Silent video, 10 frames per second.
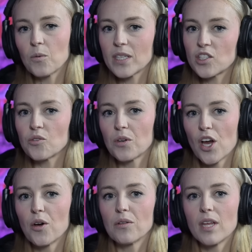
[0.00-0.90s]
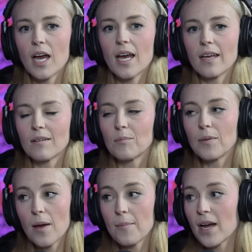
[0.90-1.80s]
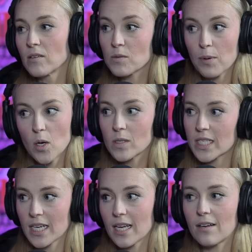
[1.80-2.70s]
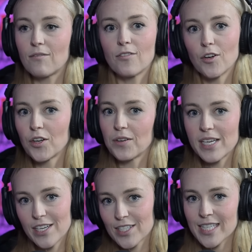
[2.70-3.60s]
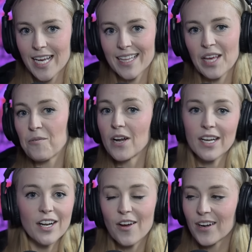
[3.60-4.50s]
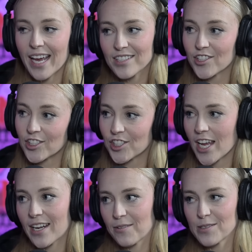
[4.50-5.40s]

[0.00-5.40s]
and we do know that Blumhouse posted for New Year's that they wanted to go to HHN. It